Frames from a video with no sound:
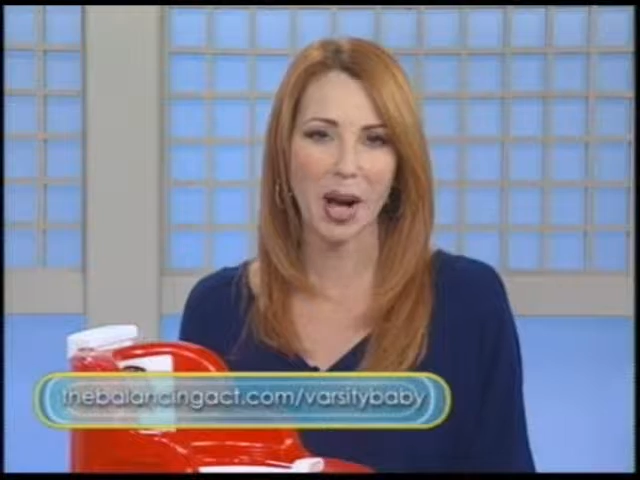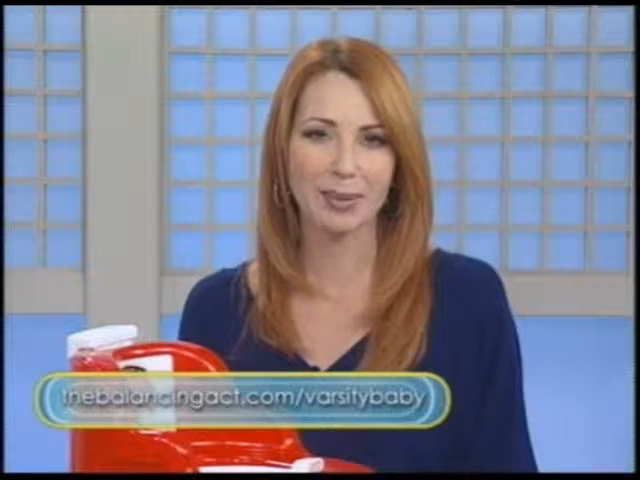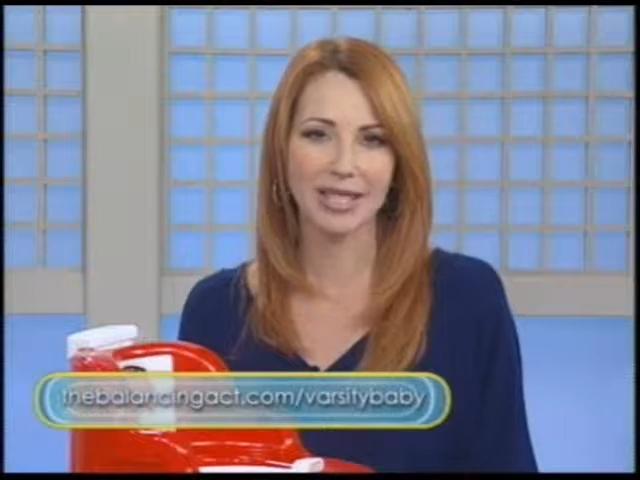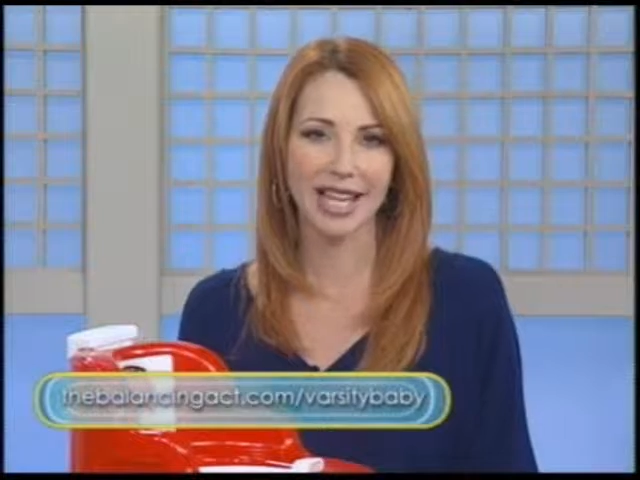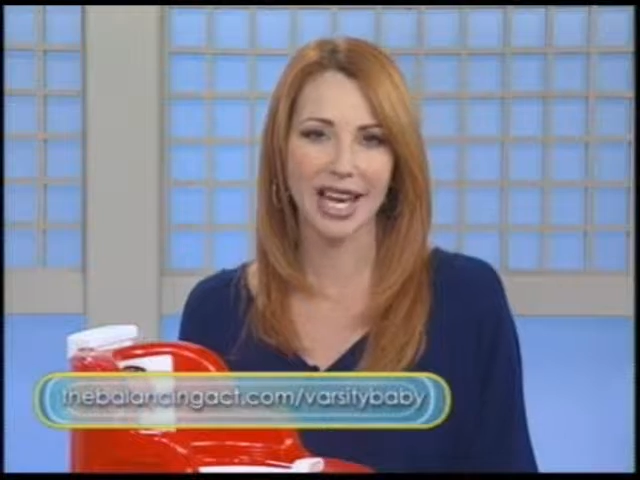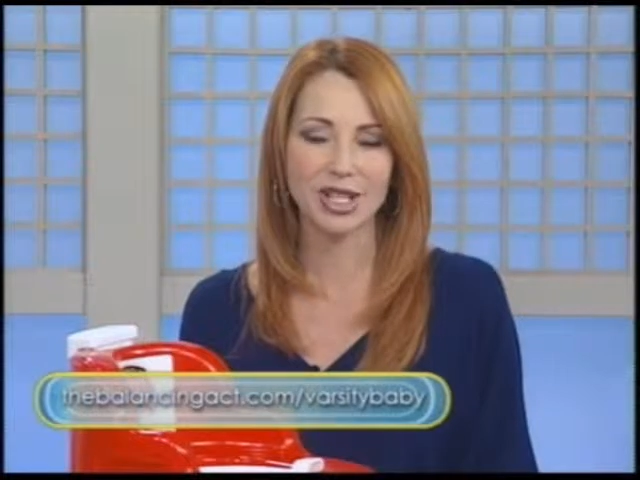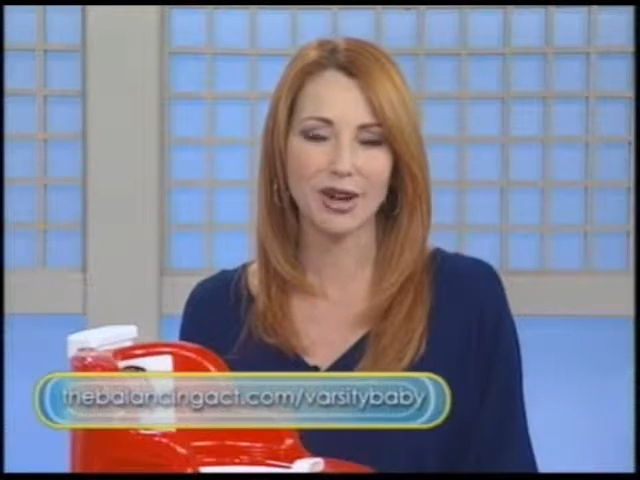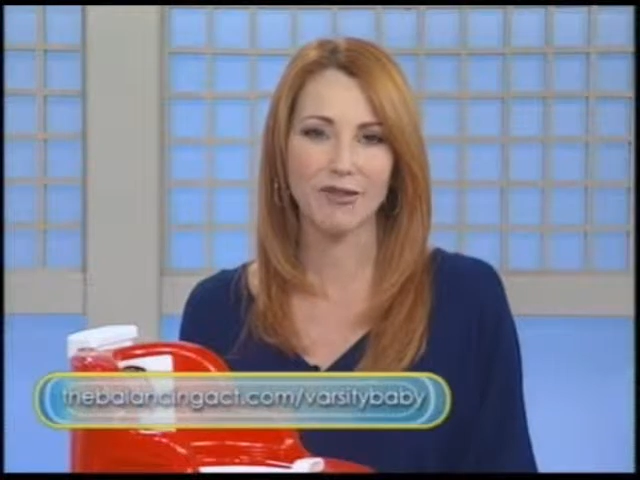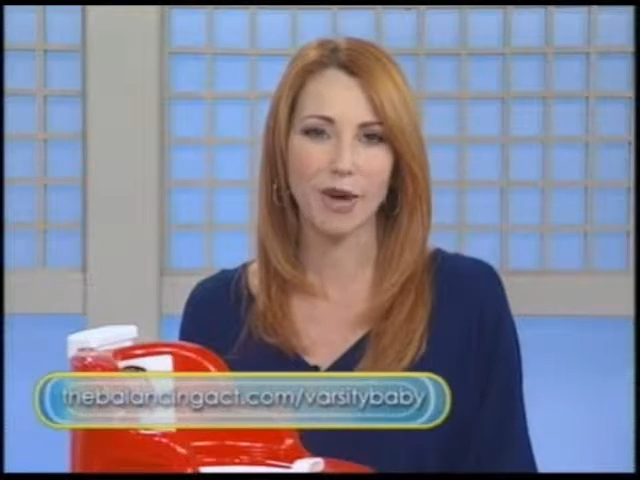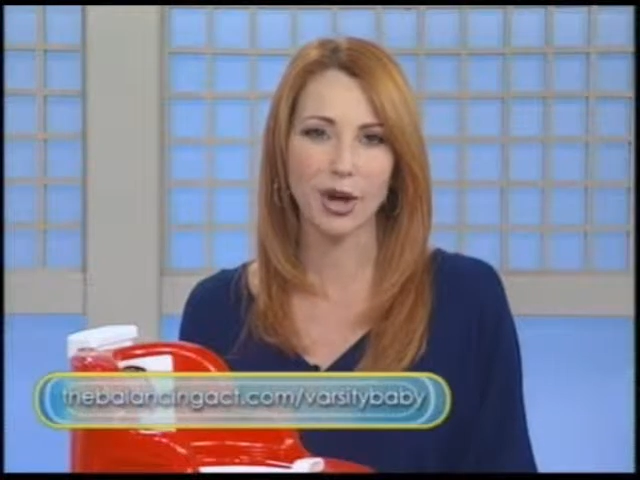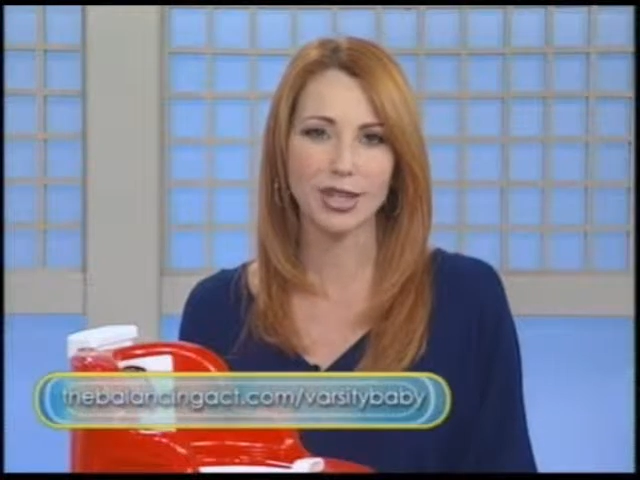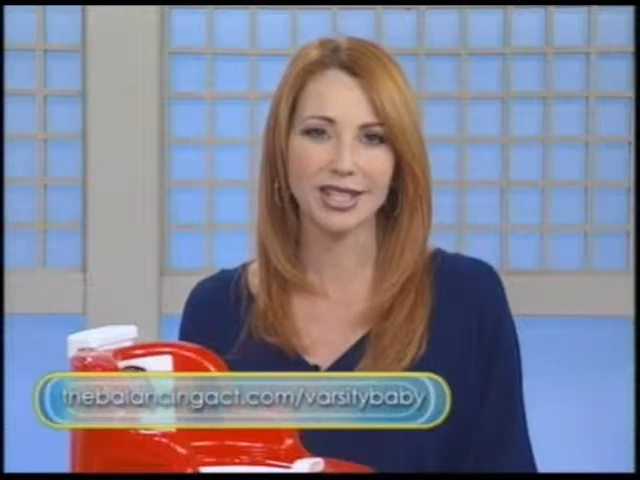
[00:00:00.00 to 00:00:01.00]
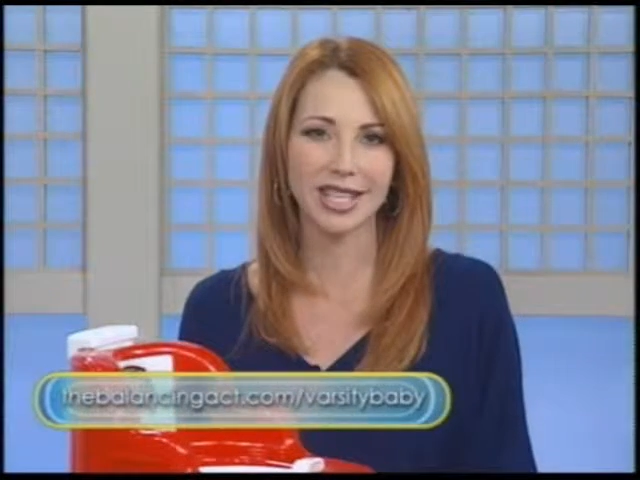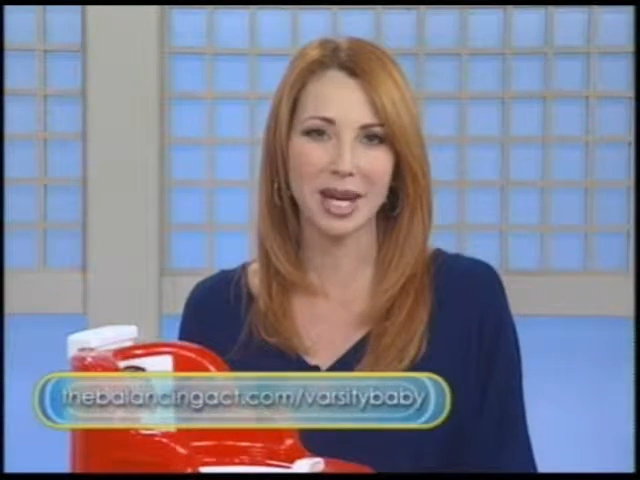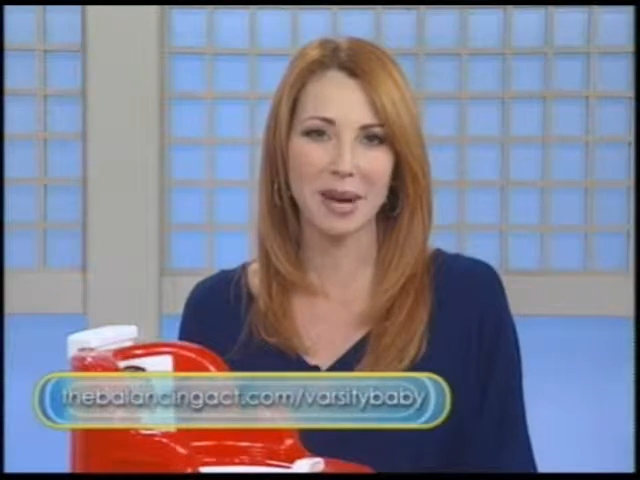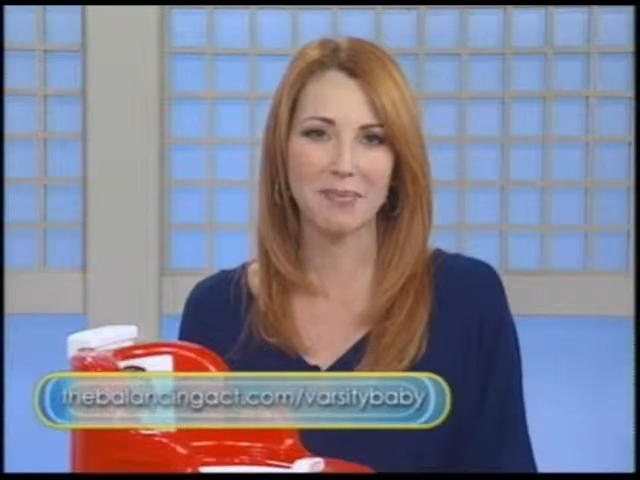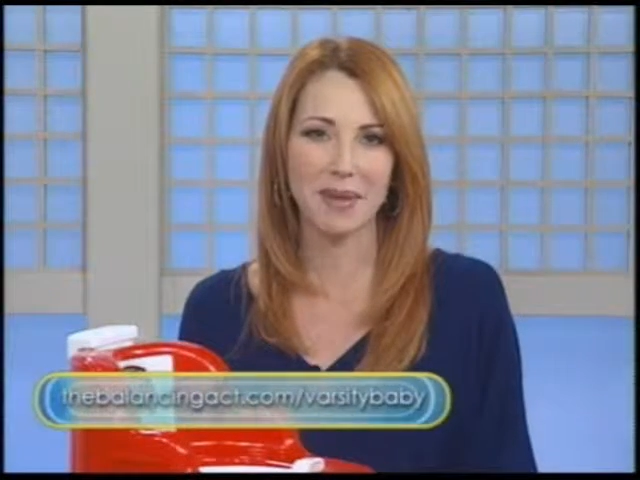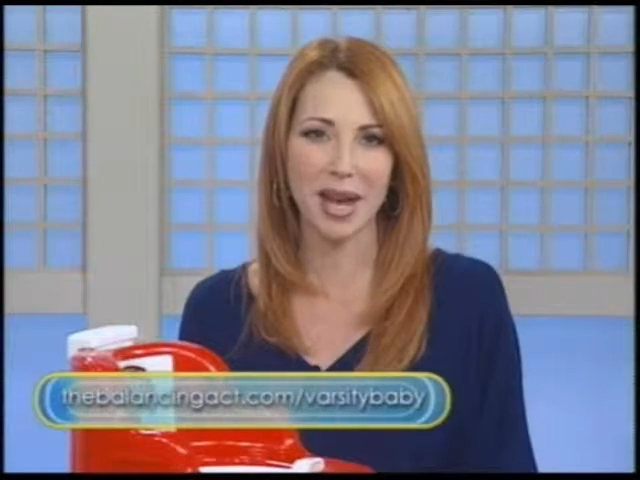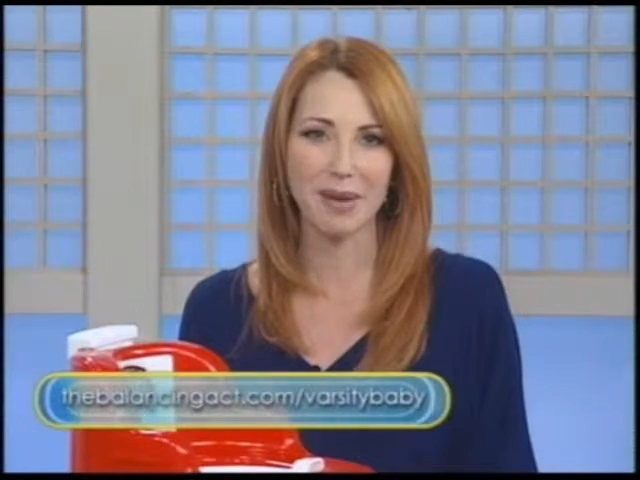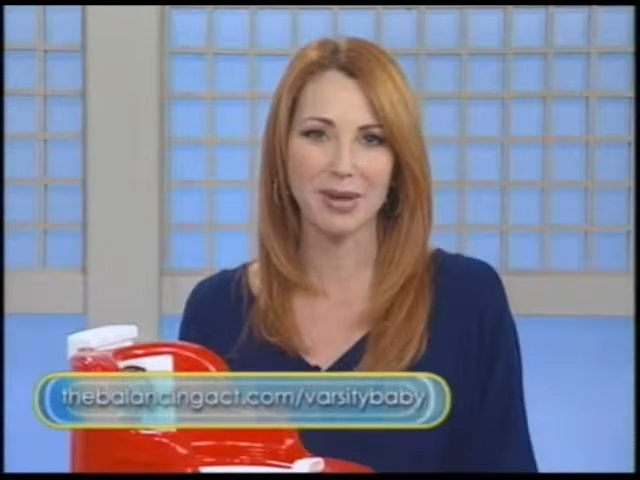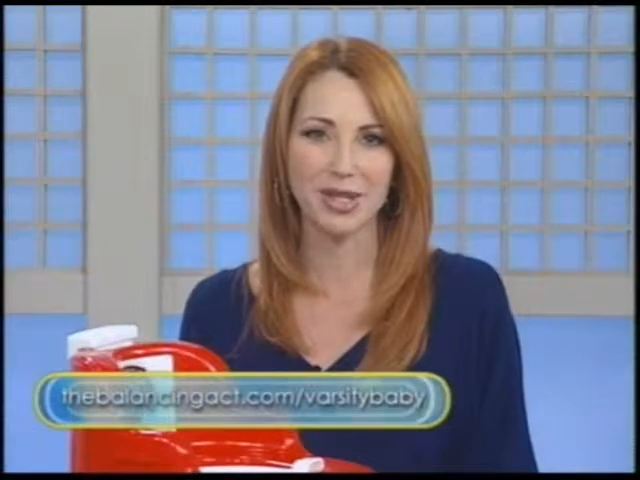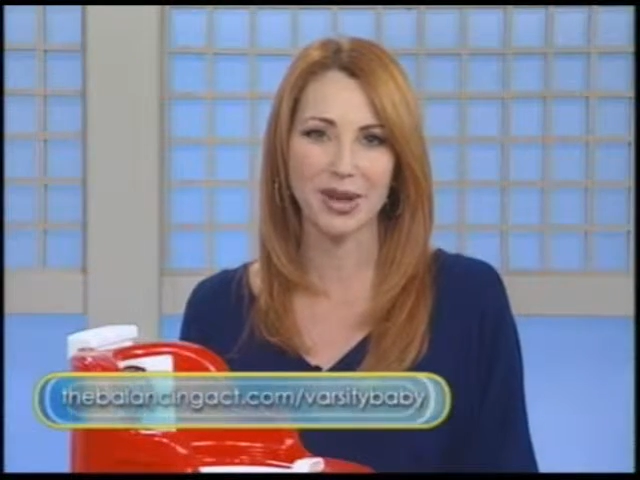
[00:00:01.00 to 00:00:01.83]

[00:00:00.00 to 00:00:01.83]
com slash varsity baby.